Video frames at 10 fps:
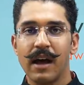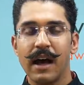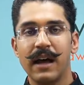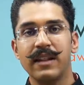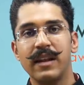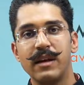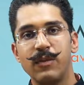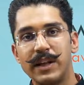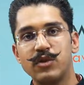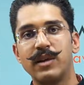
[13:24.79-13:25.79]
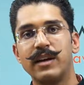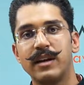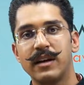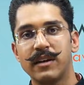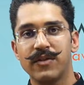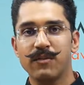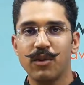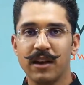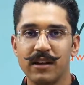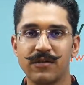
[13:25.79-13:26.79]
and eventually if a
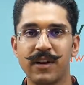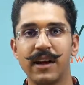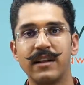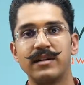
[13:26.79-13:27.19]
police files